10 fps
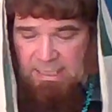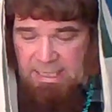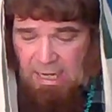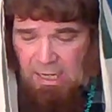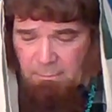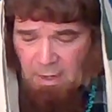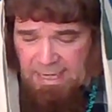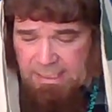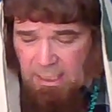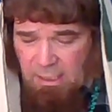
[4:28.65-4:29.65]
Yeah,
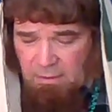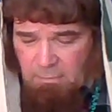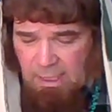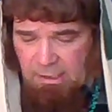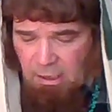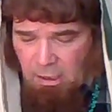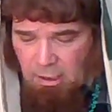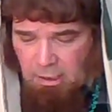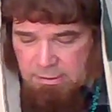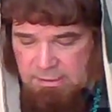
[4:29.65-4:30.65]
my God, my
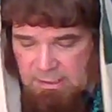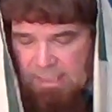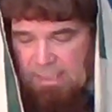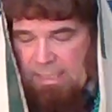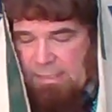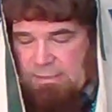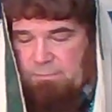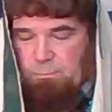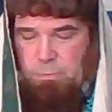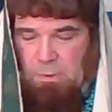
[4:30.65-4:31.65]
heart is
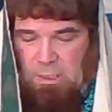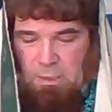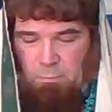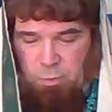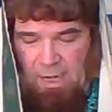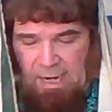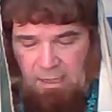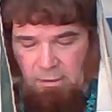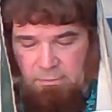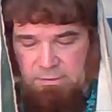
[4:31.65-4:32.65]

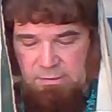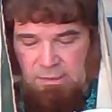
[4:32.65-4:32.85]
proud.